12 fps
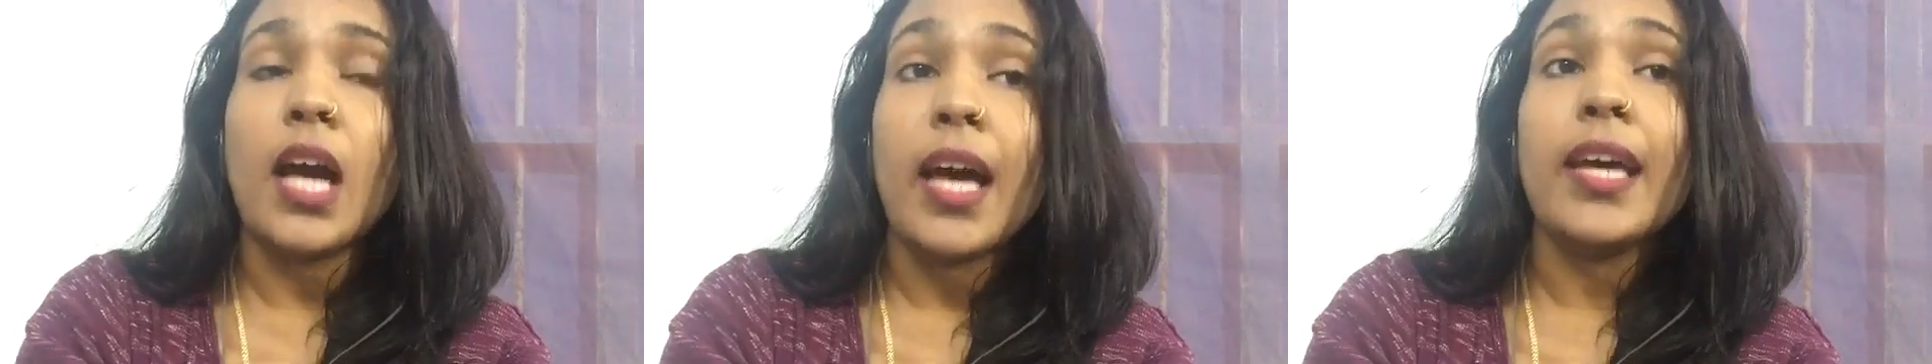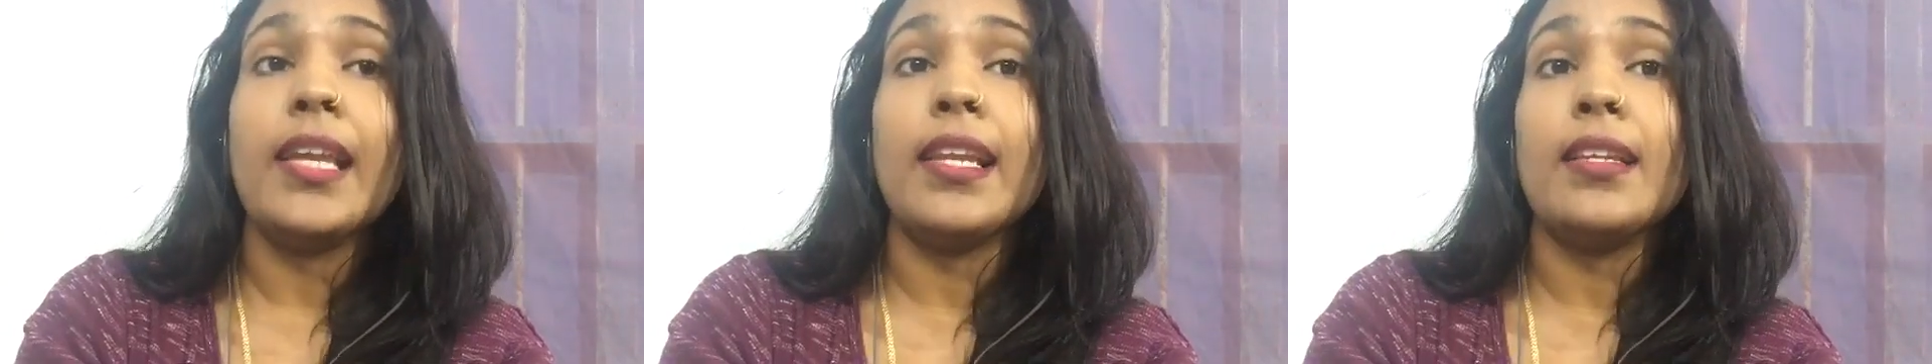
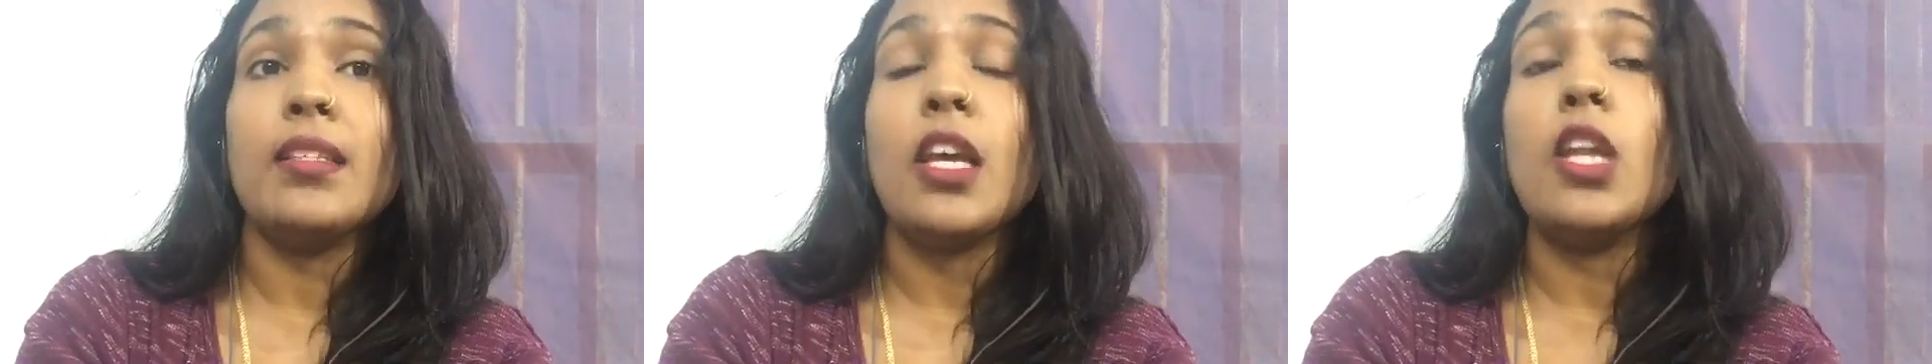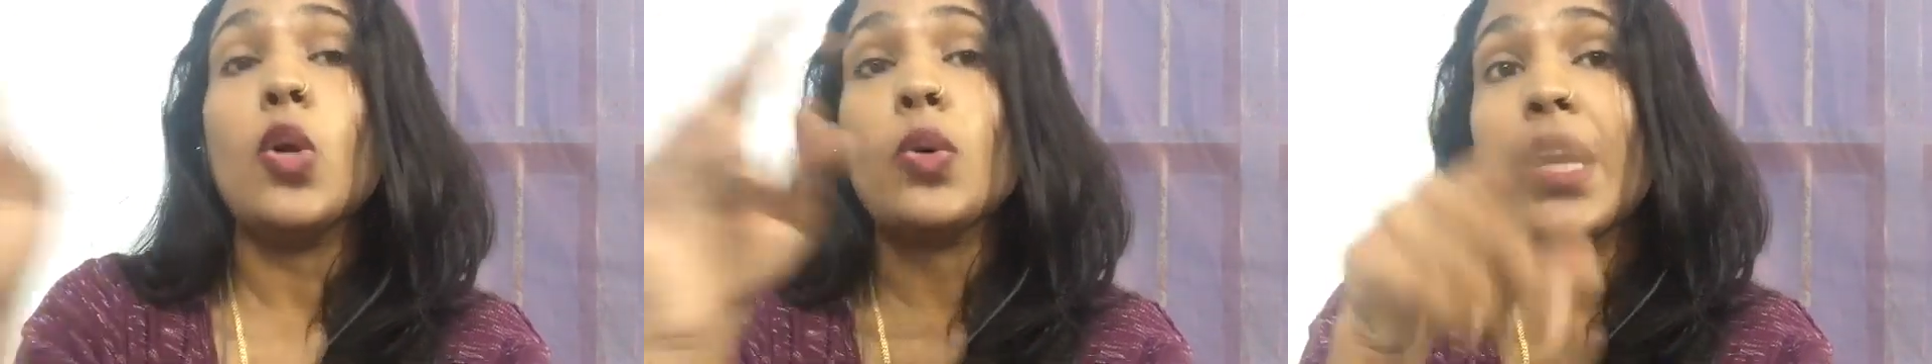Ireland
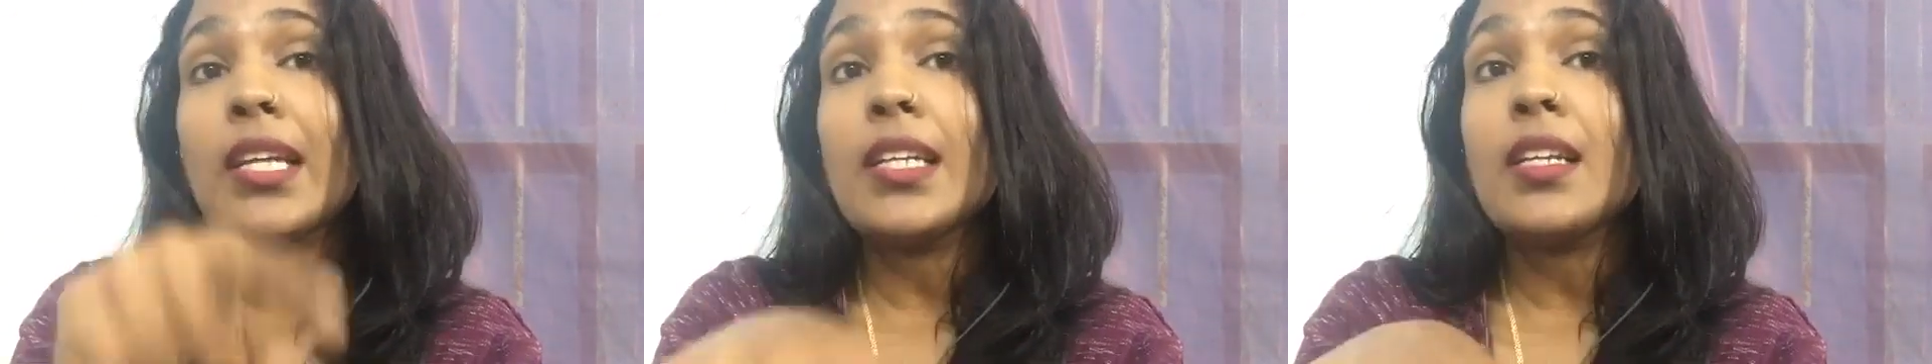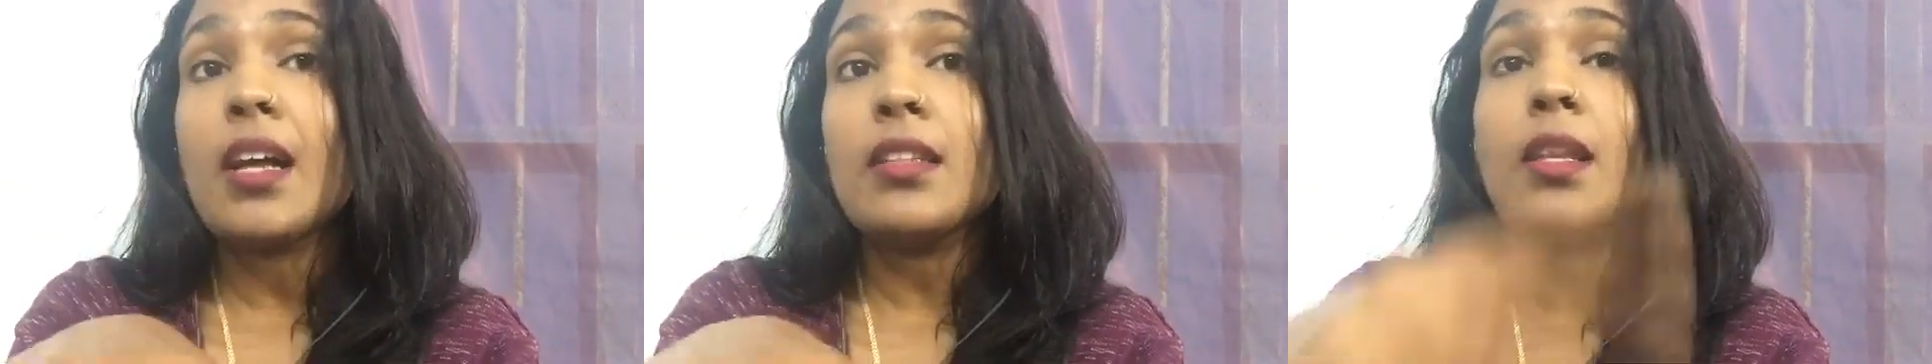
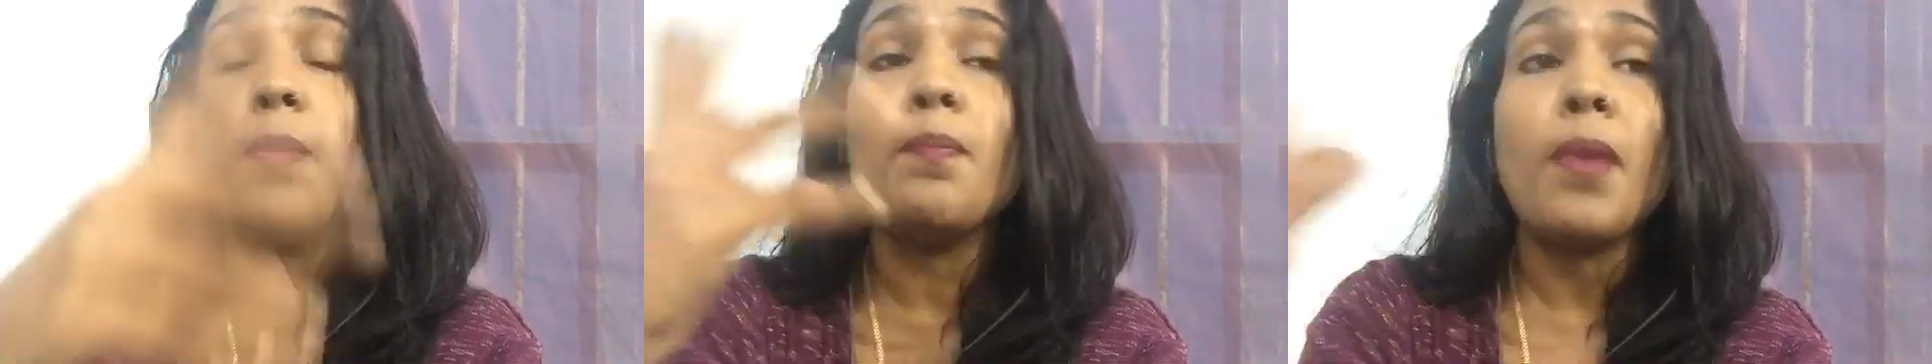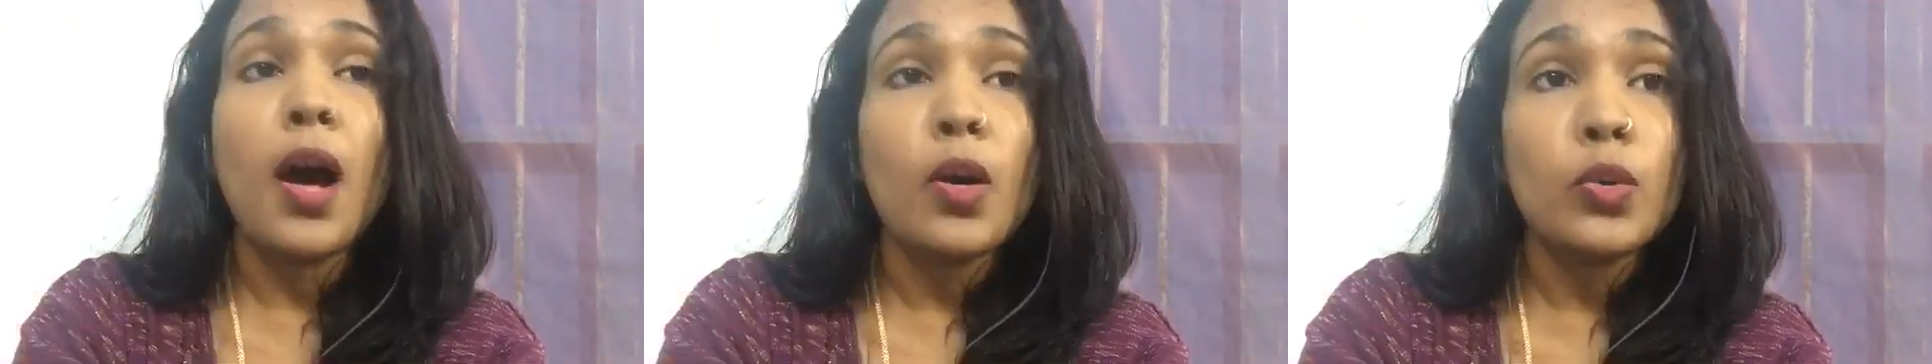located at the
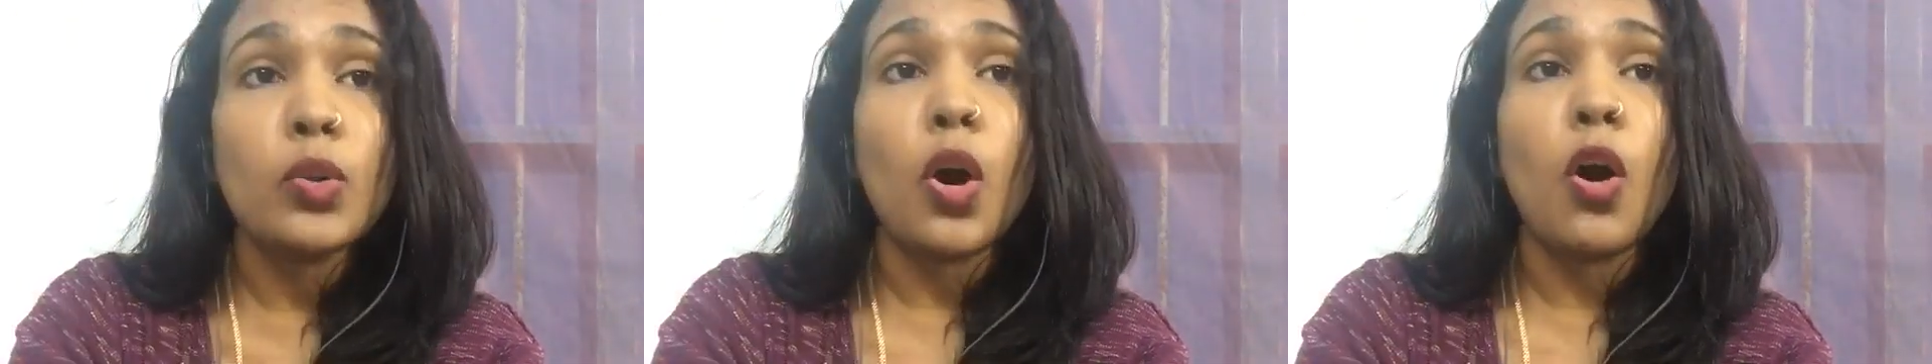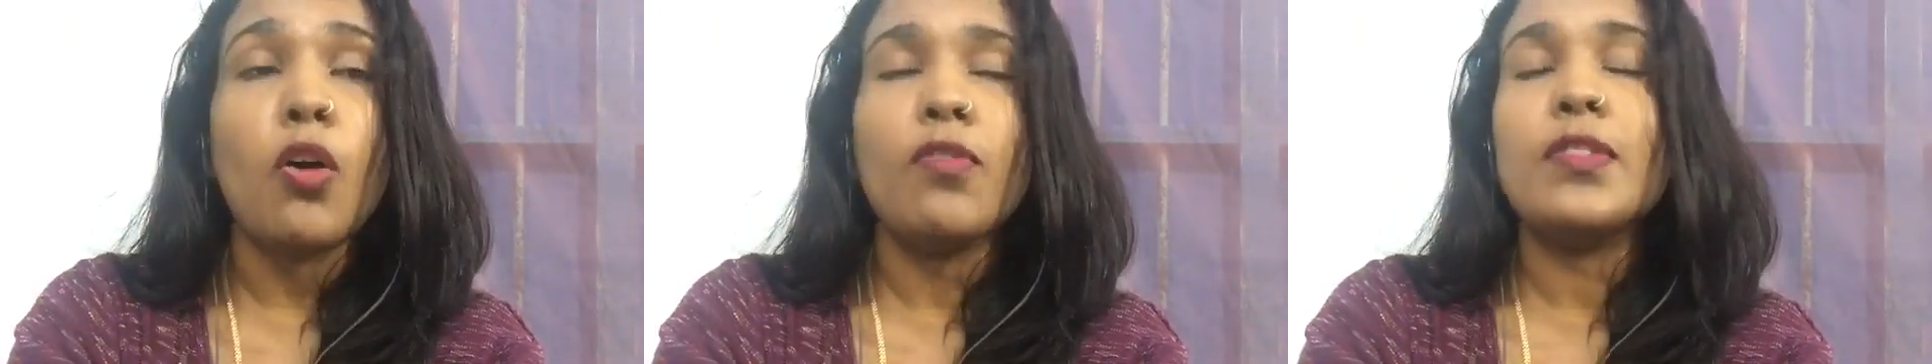mouth
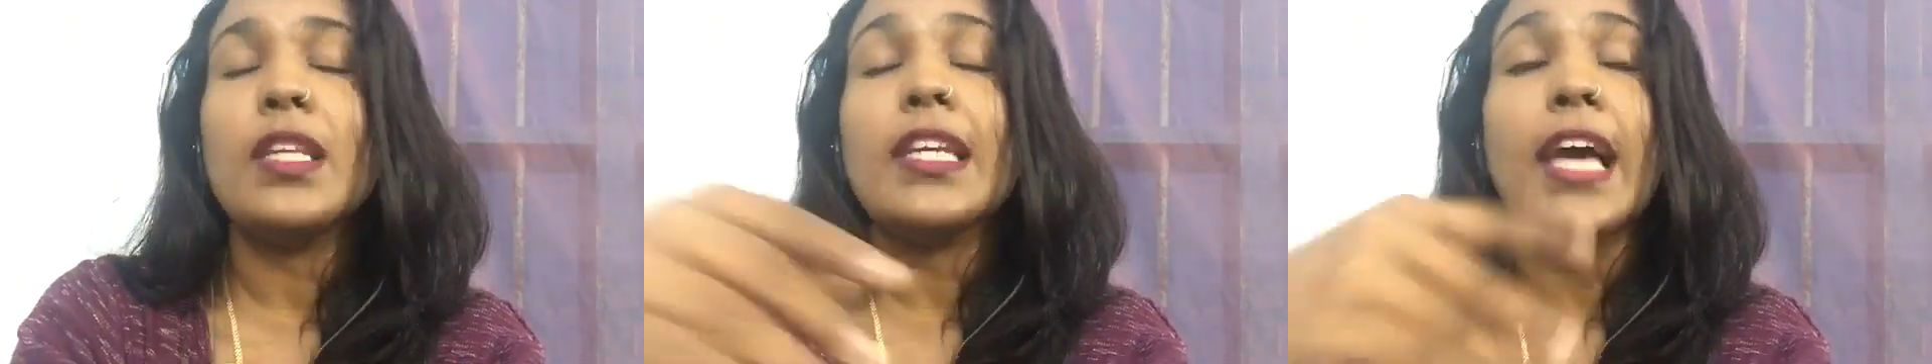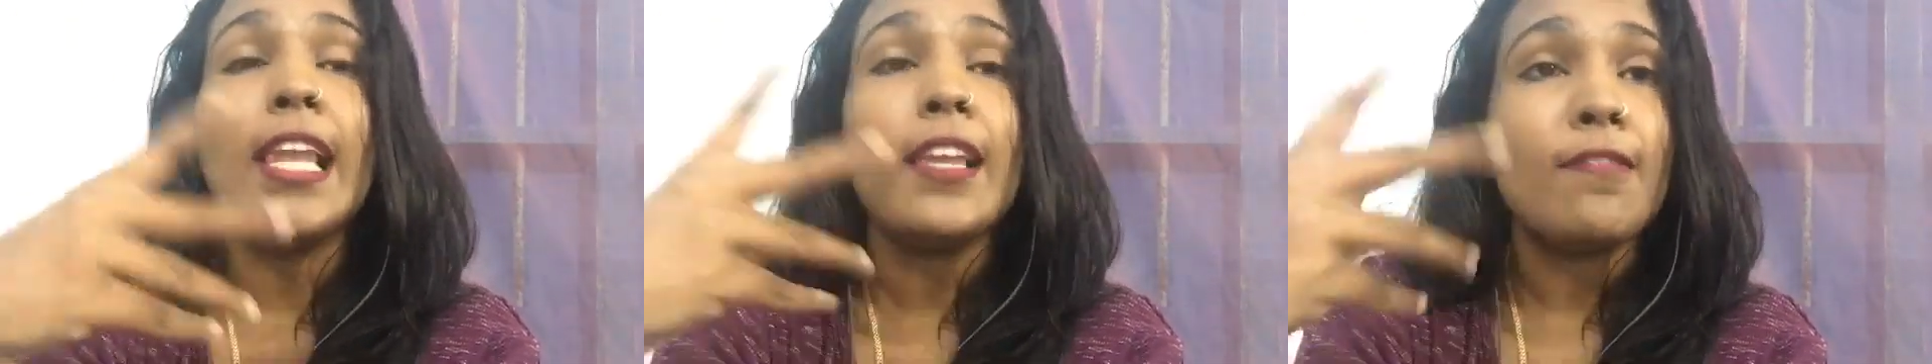of the
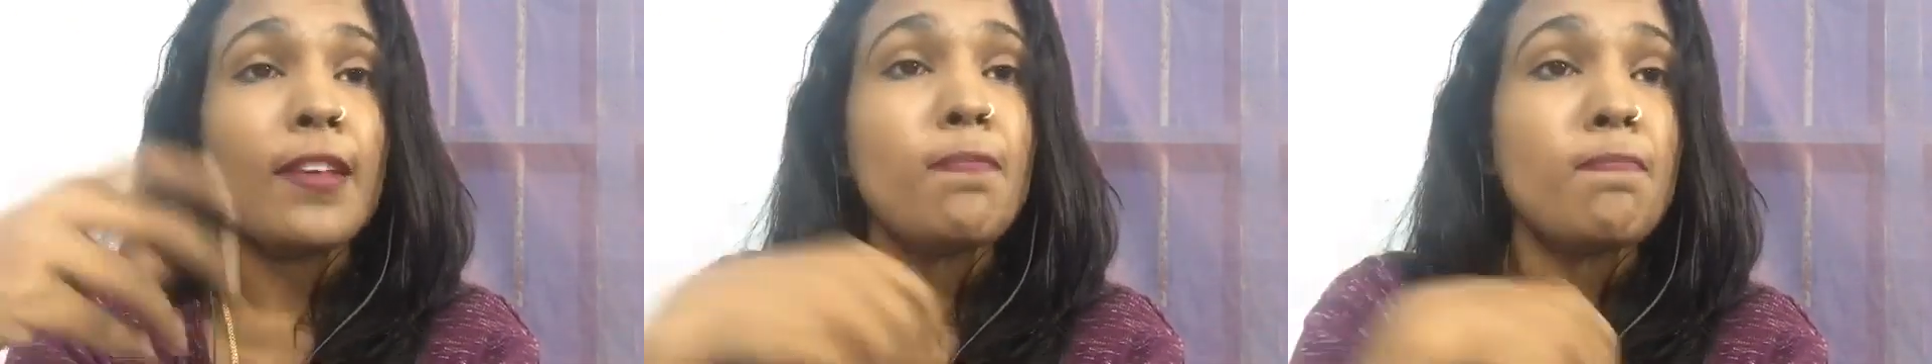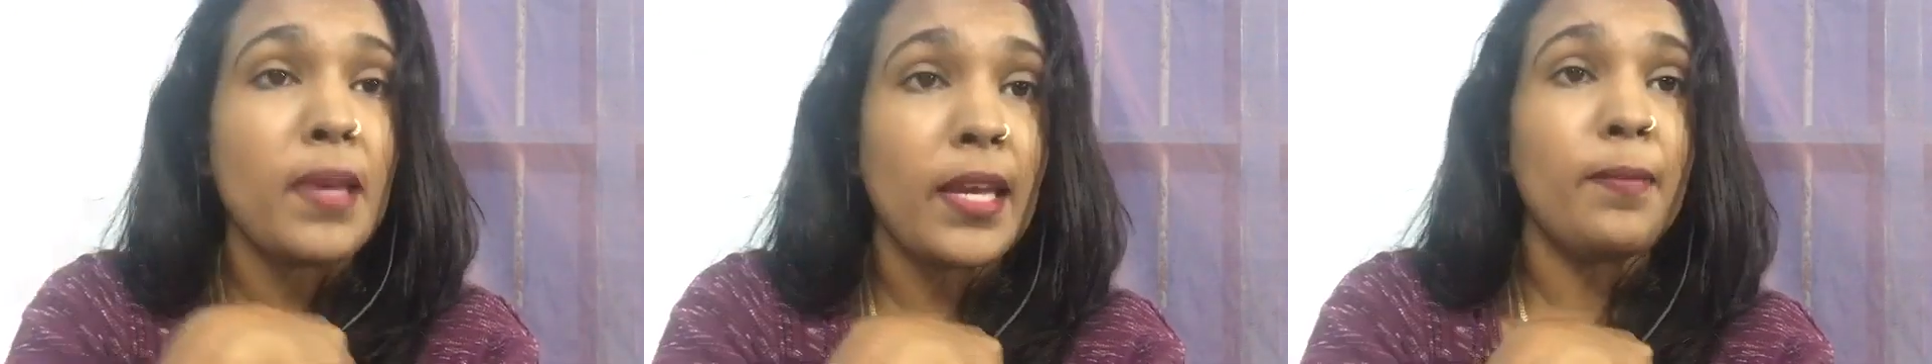Galloway
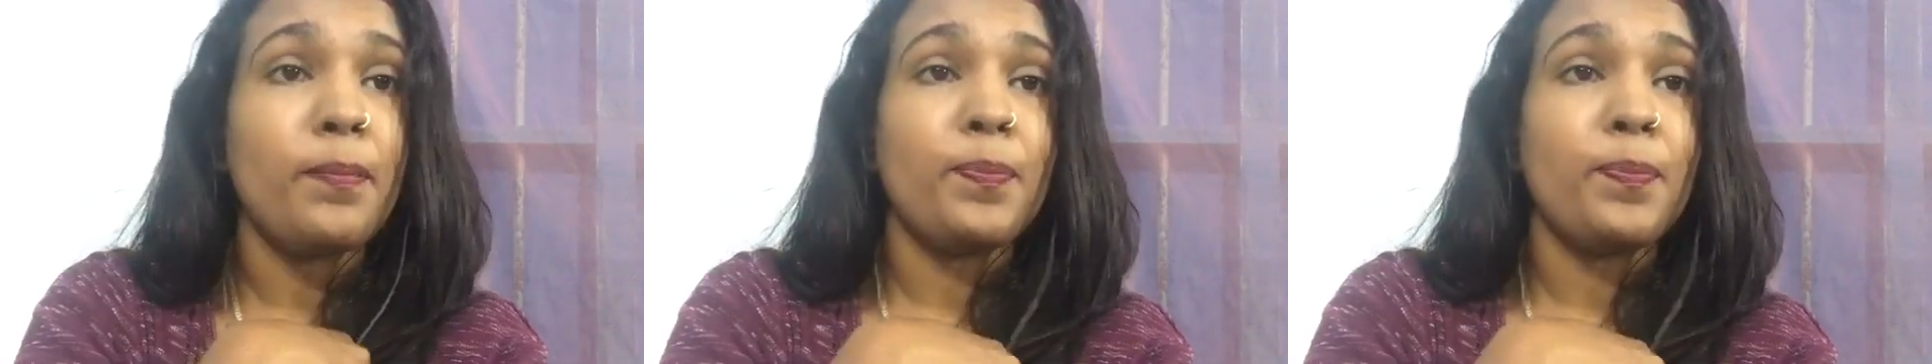Bay.